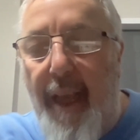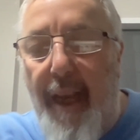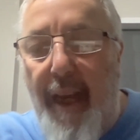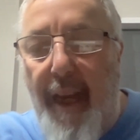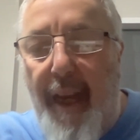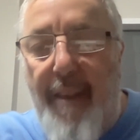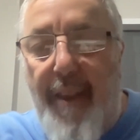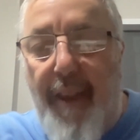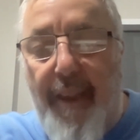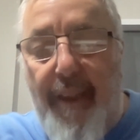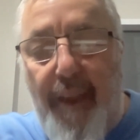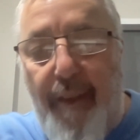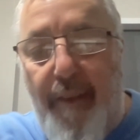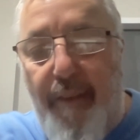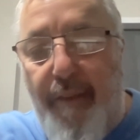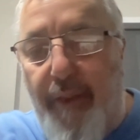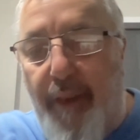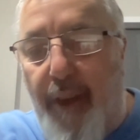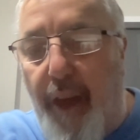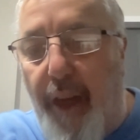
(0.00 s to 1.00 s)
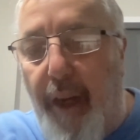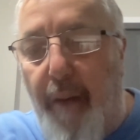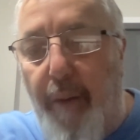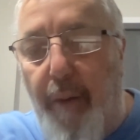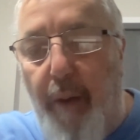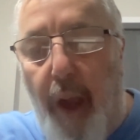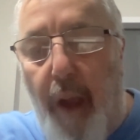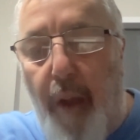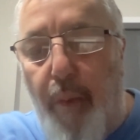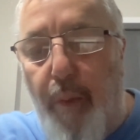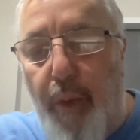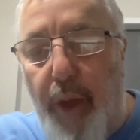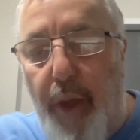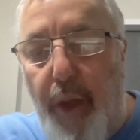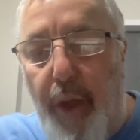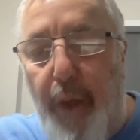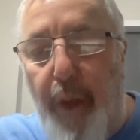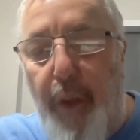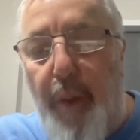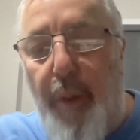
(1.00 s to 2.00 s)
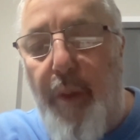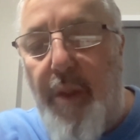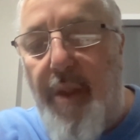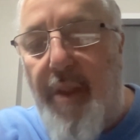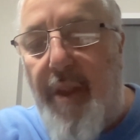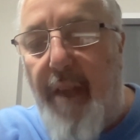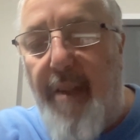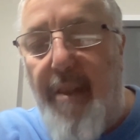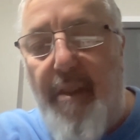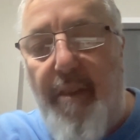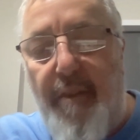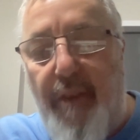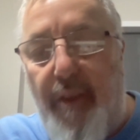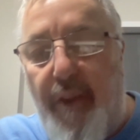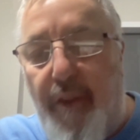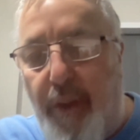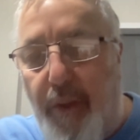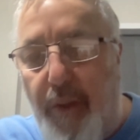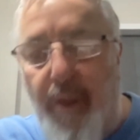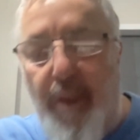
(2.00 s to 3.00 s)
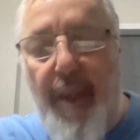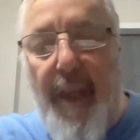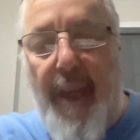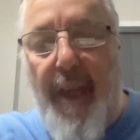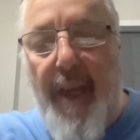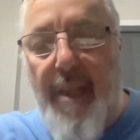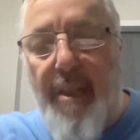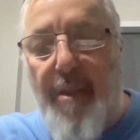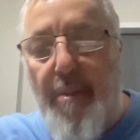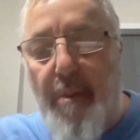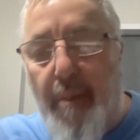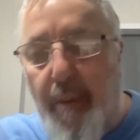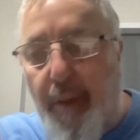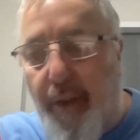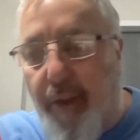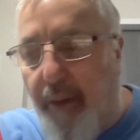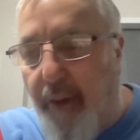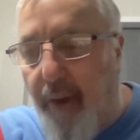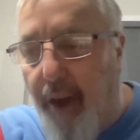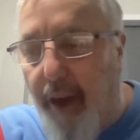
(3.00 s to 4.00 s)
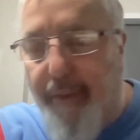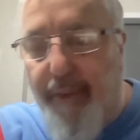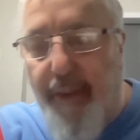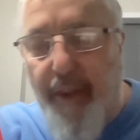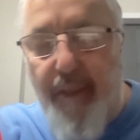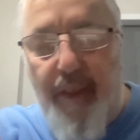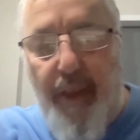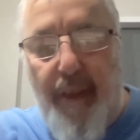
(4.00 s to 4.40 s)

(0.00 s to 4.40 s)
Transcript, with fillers: I think they've got a renewed sense of enthusiasm about their offense.